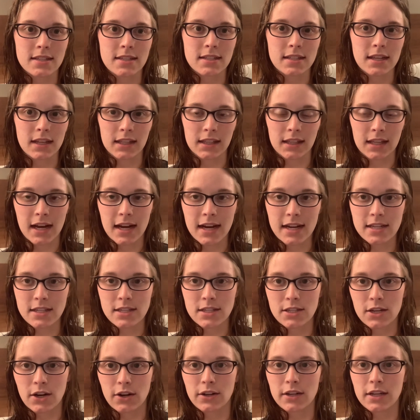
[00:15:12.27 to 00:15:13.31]
the line
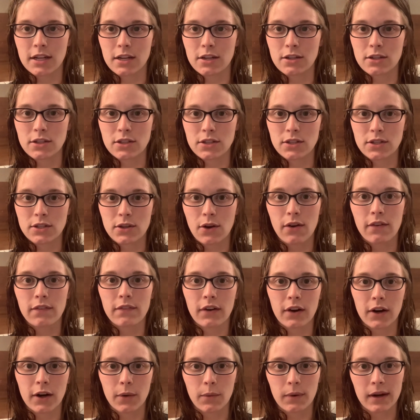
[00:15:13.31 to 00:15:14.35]
started so
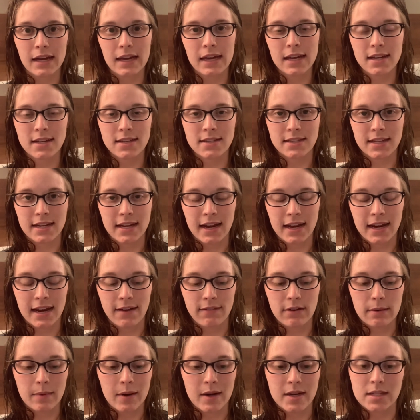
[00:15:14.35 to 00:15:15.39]
far away because they had
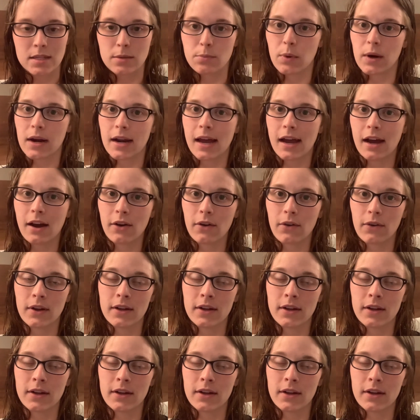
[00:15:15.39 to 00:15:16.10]
everybody spread out.